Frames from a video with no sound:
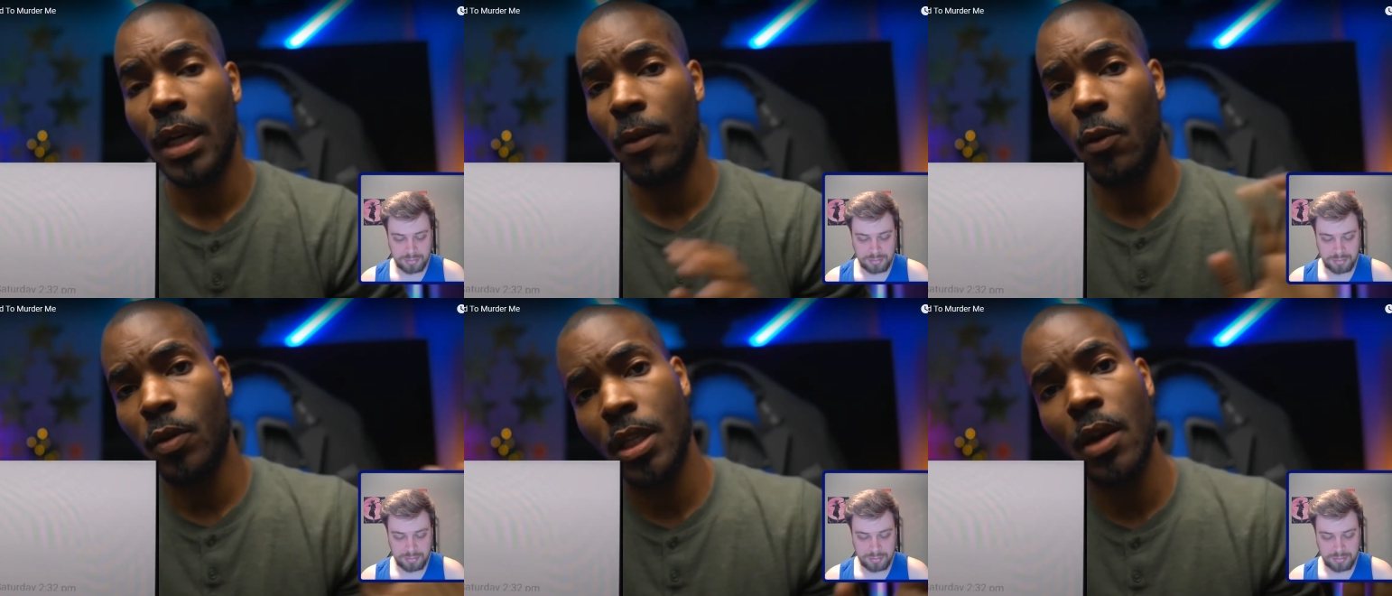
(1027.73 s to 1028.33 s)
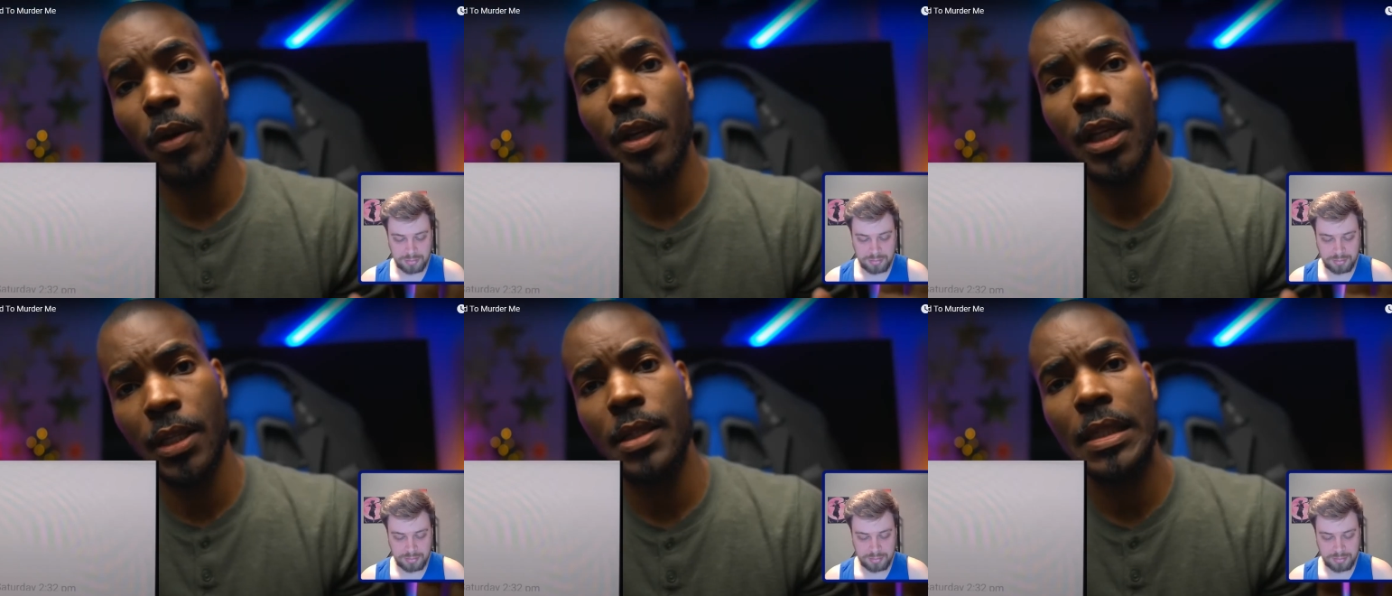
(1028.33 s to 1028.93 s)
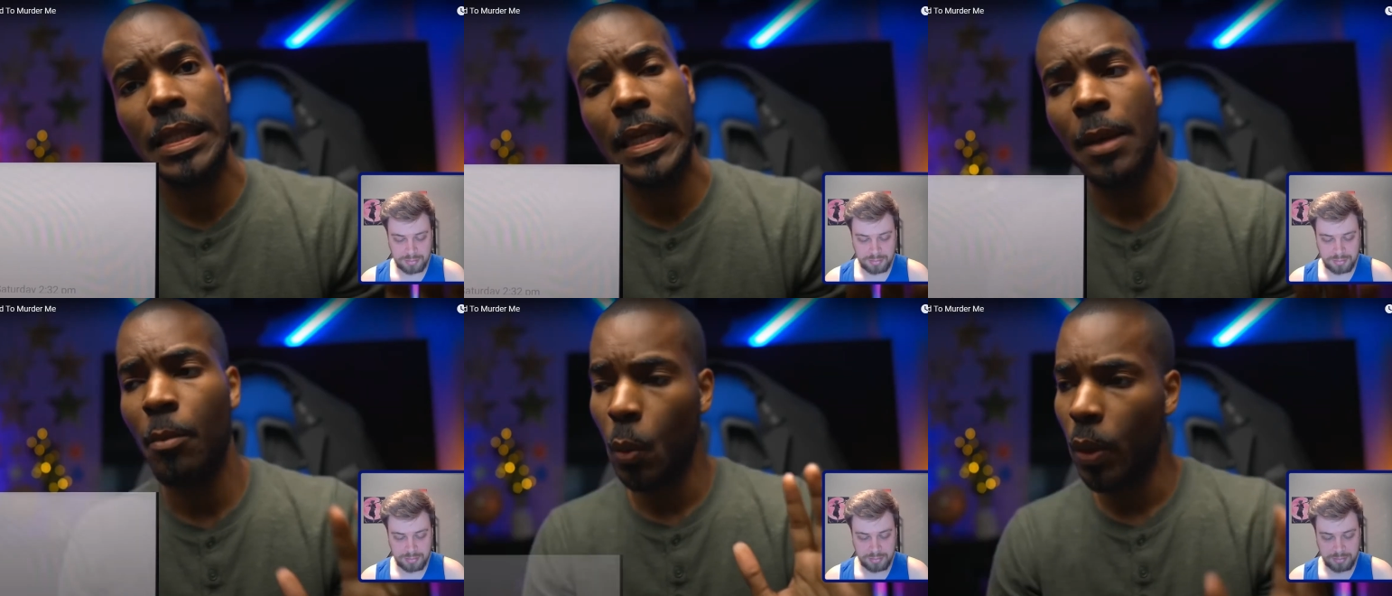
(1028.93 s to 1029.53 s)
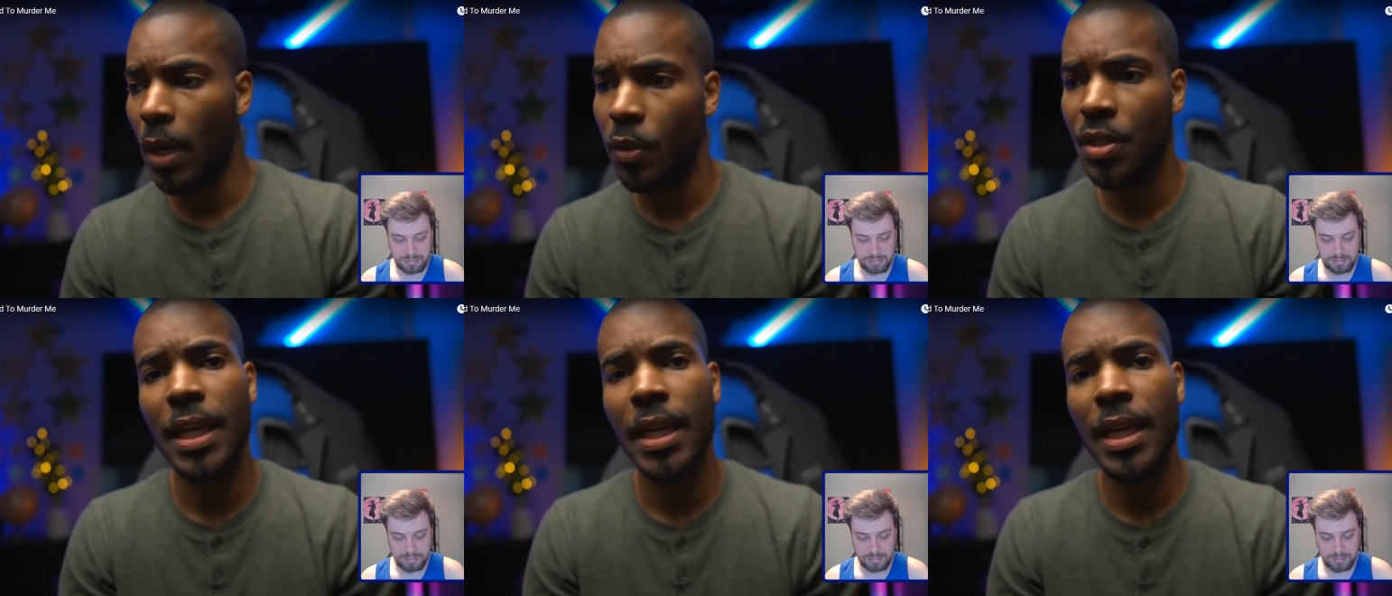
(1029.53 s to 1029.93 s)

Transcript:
Speaker 1: I won't say where he is, but what I will